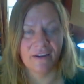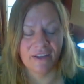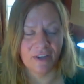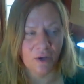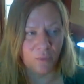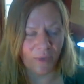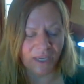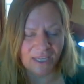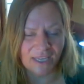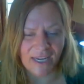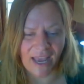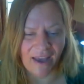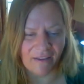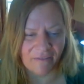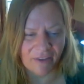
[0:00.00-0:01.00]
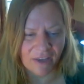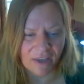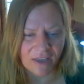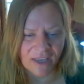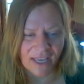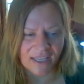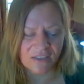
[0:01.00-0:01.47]
You know, we can have
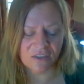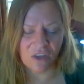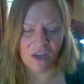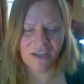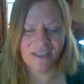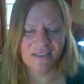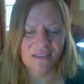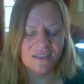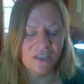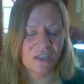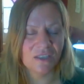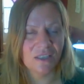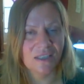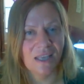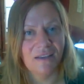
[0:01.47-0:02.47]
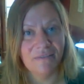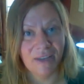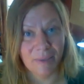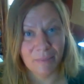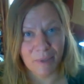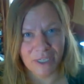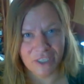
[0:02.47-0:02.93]
as long as it's on the love
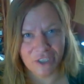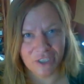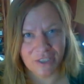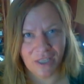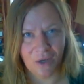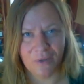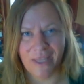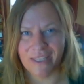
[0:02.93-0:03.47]
vibration, though.